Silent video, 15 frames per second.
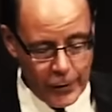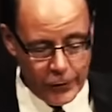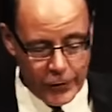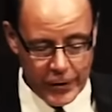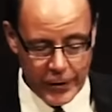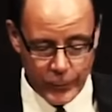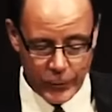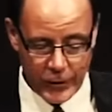To
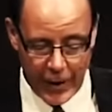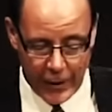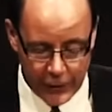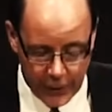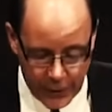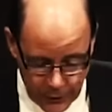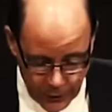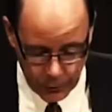him,
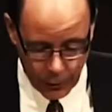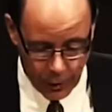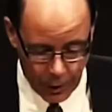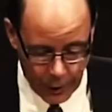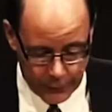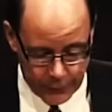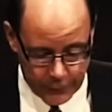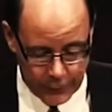death is
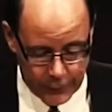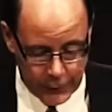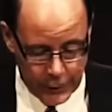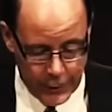loss.